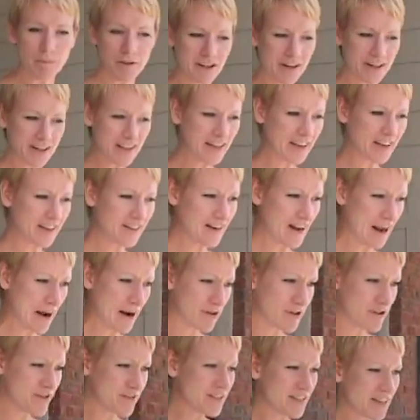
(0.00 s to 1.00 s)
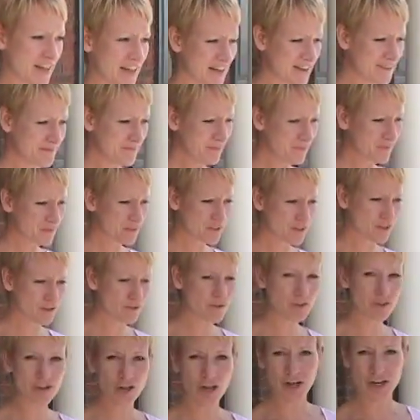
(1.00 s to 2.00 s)
plug in our Zen
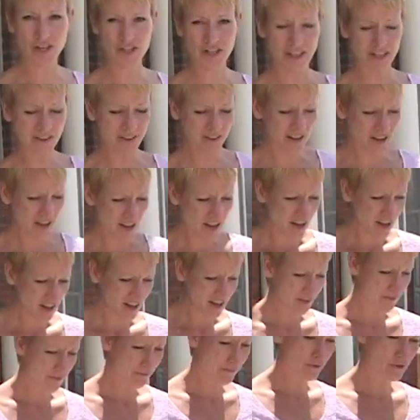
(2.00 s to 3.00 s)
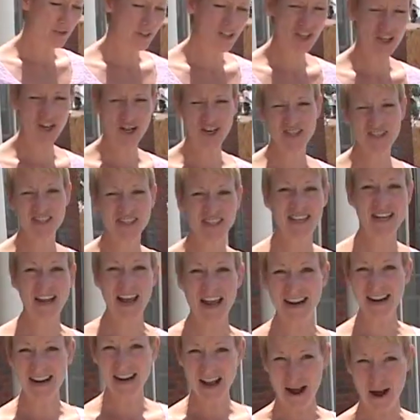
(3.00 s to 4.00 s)
to charge it. It fully charges
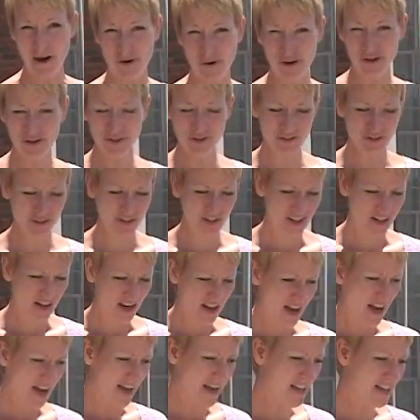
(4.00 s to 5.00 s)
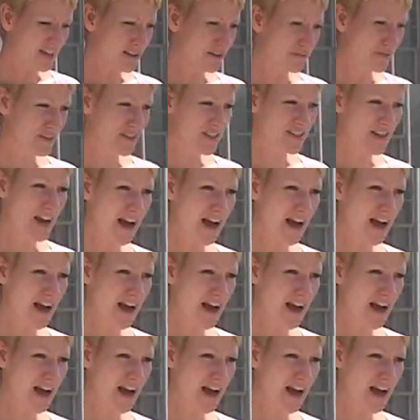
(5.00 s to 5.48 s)
in 8 hours, and if it's